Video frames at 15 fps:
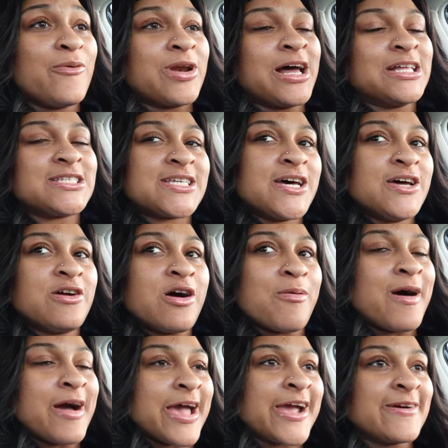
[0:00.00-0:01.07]
When I tell y'all,
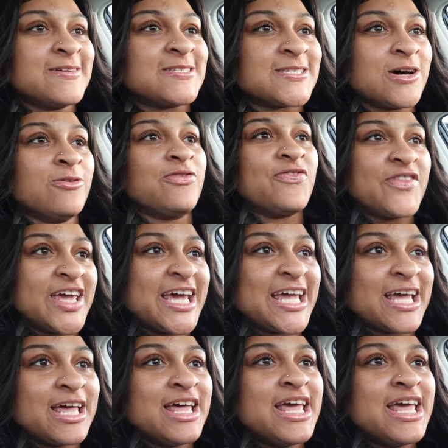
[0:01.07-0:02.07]
my hair is so thick